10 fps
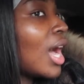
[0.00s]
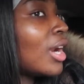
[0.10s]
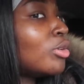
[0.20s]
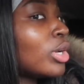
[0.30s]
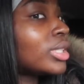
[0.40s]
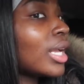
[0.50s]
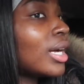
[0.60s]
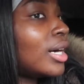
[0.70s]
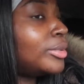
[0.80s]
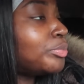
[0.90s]
I don't know. It's like
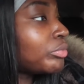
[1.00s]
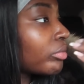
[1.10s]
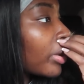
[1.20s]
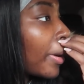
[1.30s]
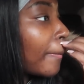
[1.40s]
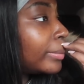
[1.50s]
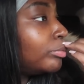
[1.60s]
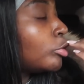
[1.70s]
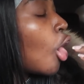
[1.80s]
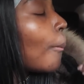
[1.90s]
a
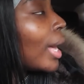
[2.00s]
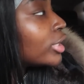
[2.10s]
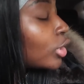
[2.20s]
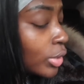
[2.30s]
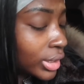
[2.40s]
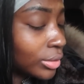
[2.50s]
no pesto is.